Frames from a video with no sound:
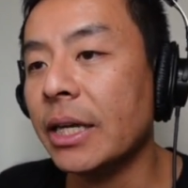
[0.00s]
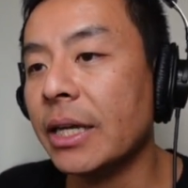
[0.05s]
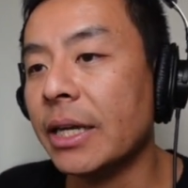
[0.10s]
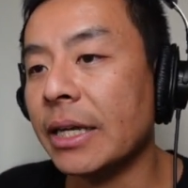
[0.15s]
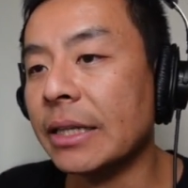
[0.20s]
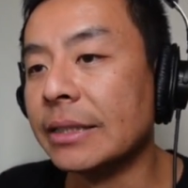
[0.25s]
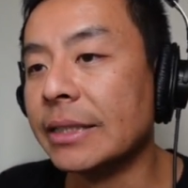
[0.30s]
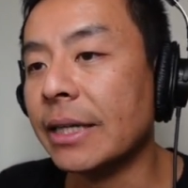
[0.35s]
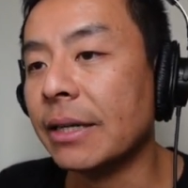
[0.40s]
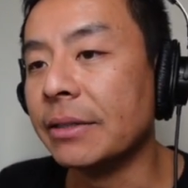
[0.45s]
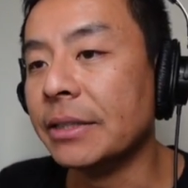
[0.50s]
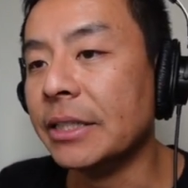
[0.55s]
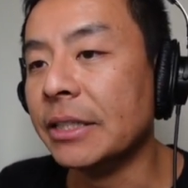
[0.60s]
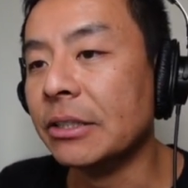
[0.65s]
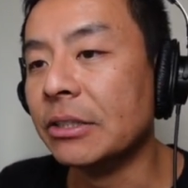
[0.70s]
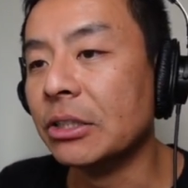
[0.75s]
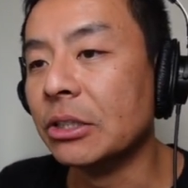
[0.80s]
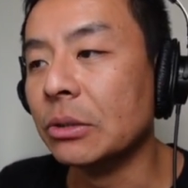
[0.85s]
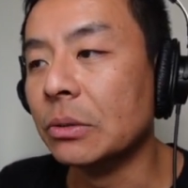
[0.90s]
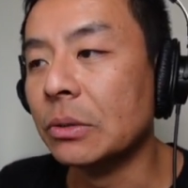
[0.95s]
And down here
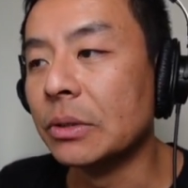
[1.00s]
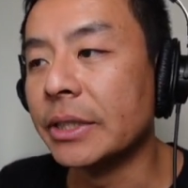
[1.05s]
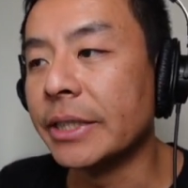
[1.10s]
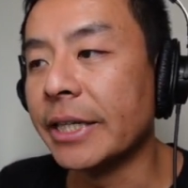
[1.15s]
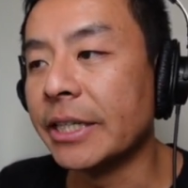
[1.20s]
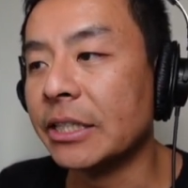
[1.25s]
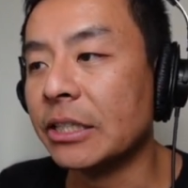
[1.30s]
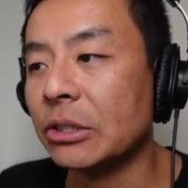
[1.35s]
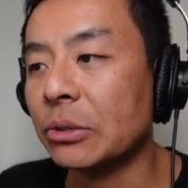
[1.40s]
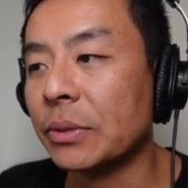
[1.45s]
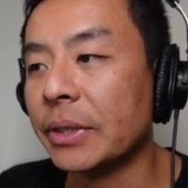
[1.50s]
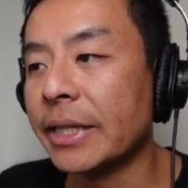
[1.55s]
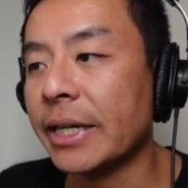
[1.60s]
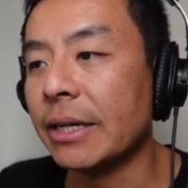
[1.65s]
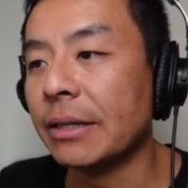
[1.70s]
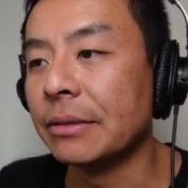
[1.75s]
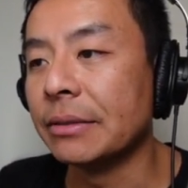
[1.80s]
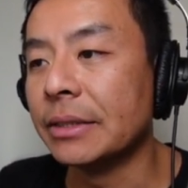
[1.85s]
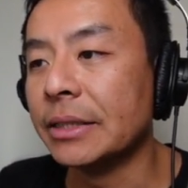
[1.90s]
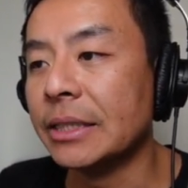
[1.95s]
too, it takes into
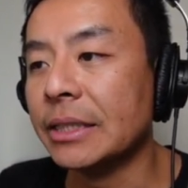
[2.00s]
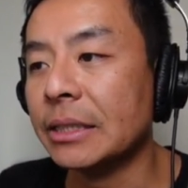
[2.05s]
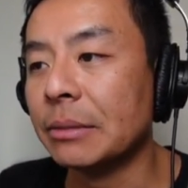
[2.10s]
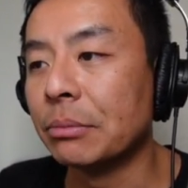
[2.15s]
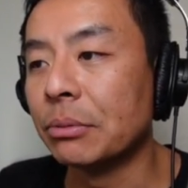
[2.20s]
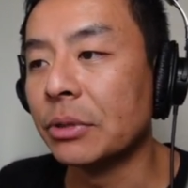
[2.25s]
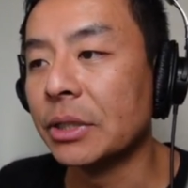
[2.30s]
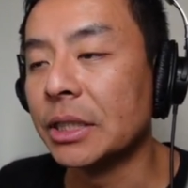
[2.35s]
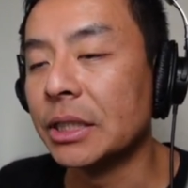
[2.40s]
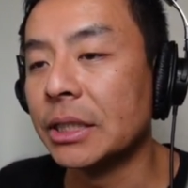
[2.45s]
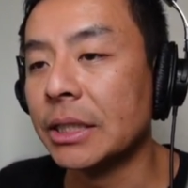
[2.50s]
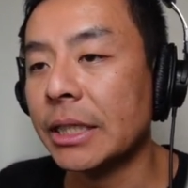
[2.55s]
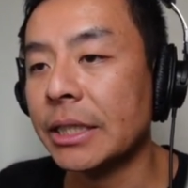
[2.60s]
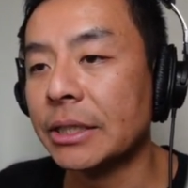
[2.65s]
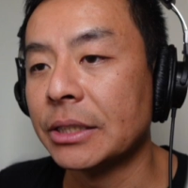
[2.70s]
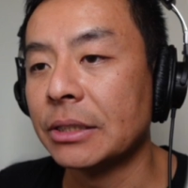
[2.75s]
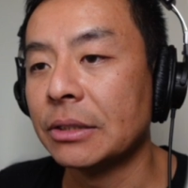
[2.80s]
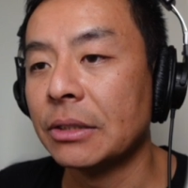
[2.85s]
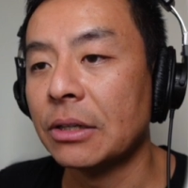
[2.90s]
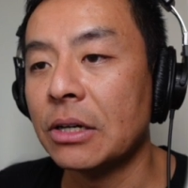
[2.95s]
account the
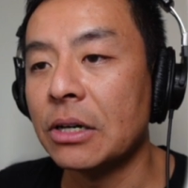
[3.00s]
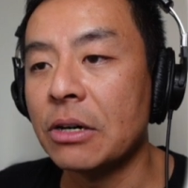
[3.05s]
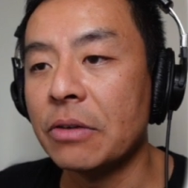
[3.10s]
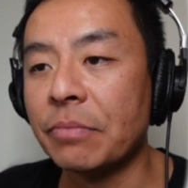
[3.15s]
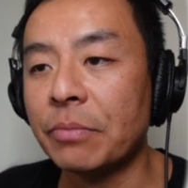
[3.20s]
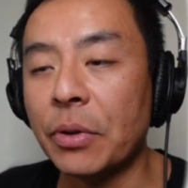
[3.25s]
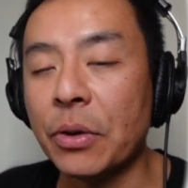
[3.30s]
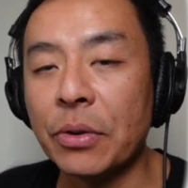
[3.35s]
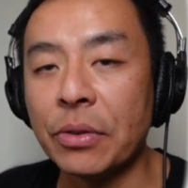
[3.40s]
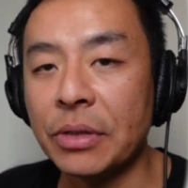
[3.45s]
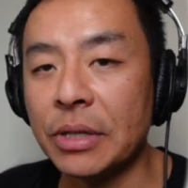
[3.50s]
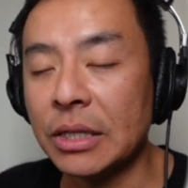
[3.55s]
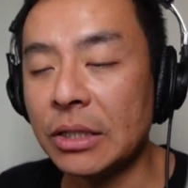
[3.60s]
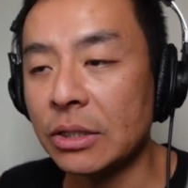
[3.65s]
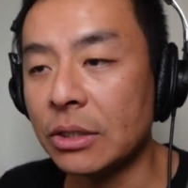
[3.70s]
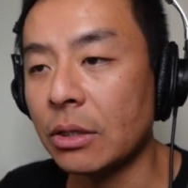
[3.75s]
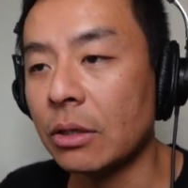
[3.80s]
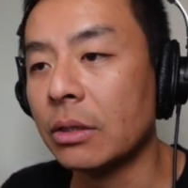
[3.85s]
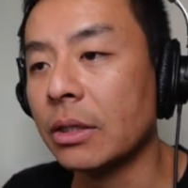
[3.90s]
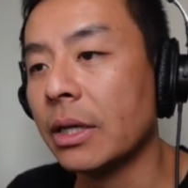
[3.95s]
depreciation of both the
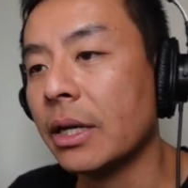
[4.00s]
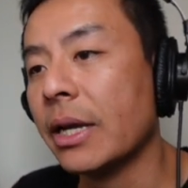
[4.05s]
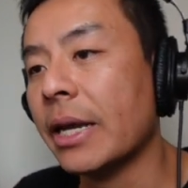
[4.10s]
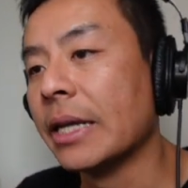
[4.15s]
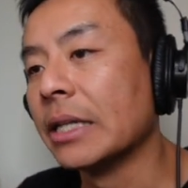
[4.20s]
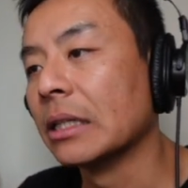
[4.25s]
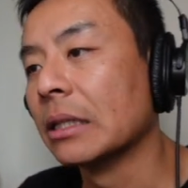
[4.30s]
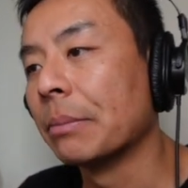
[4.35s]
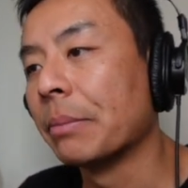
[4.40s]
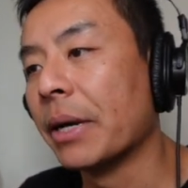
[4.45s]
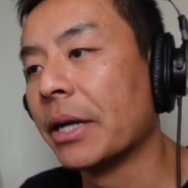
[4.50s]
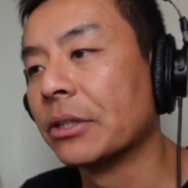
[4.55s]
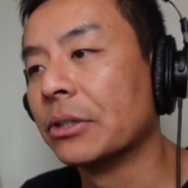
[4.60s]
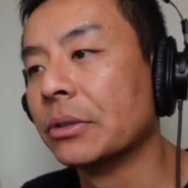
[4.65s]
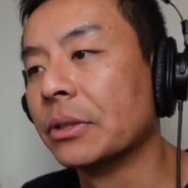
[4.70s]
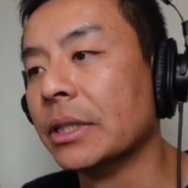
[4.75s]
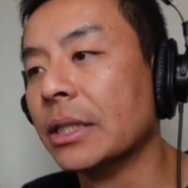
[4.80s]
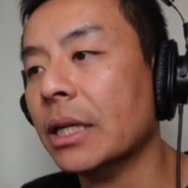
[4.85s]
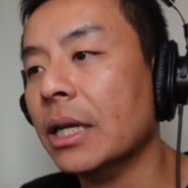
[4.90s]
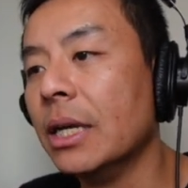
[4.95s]
solar and the
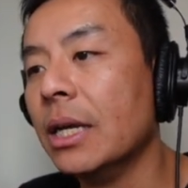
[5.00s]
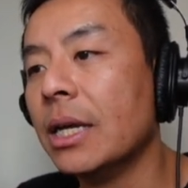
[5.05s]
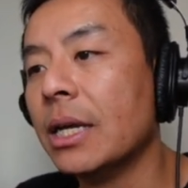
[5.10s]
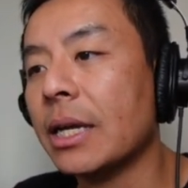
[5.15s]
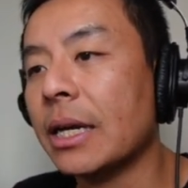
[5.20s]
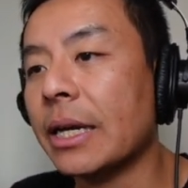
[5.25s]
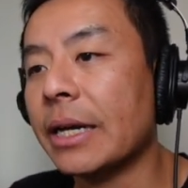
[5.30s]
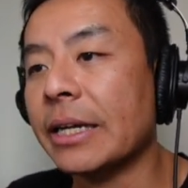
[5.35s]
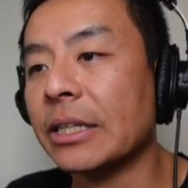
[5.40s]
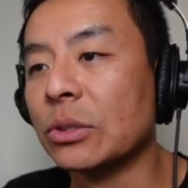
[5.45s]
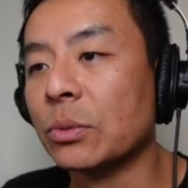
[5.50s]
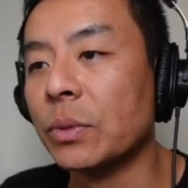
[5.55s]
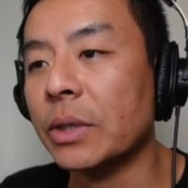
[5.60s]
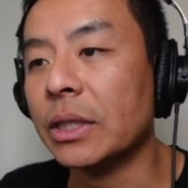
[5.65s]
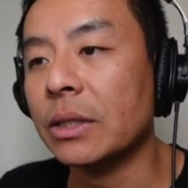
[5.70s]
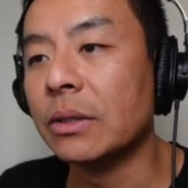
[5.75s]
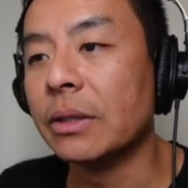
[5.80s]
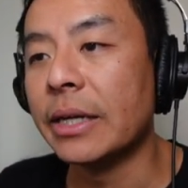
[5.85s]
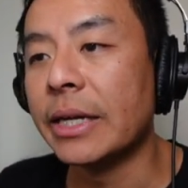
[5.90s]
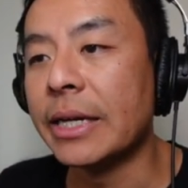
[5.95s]
battery as
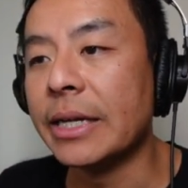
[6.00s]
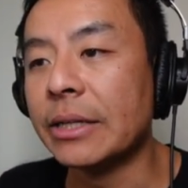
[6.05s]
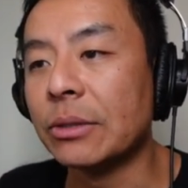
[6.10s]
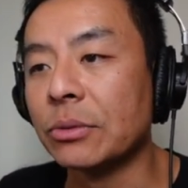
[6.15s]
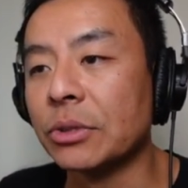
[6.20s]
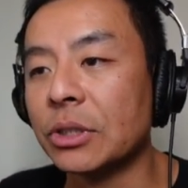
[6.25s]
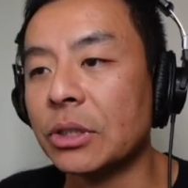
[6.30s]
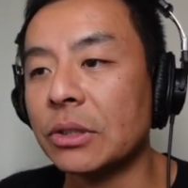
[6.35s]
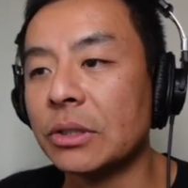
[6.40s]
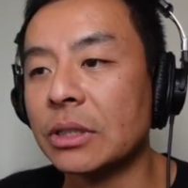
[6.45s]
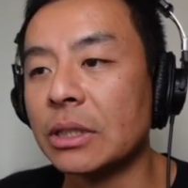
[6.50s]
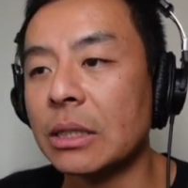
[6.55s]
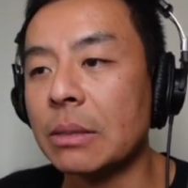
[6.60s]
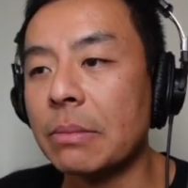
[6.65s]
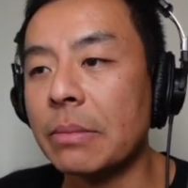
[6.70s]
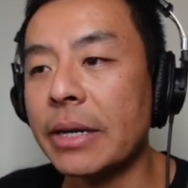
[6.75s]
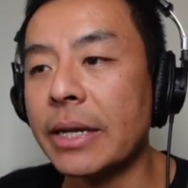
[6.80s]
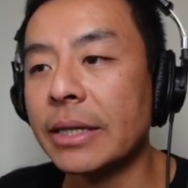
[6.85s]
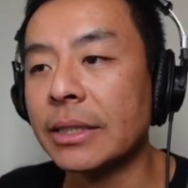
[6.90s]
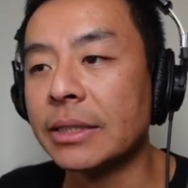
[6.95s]
well, and also
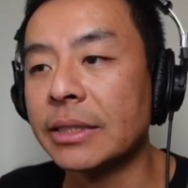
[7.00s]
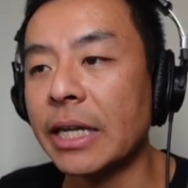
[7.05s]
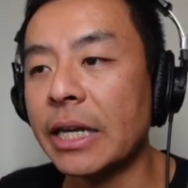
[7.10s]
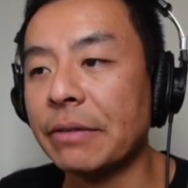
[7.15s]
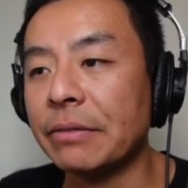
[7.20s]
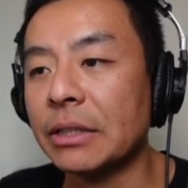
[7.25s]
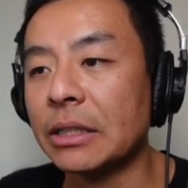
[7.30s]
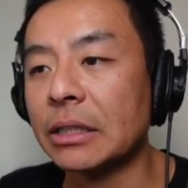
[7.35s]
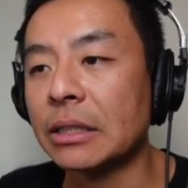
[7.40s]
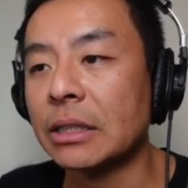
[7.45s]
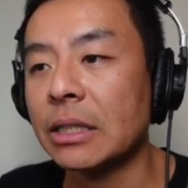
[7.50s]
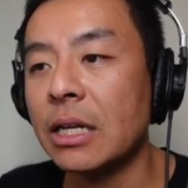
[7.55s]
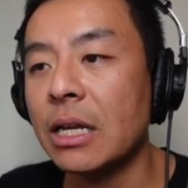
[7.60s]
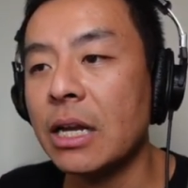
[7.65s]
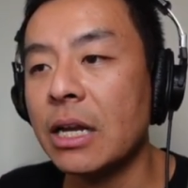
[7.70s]
some savings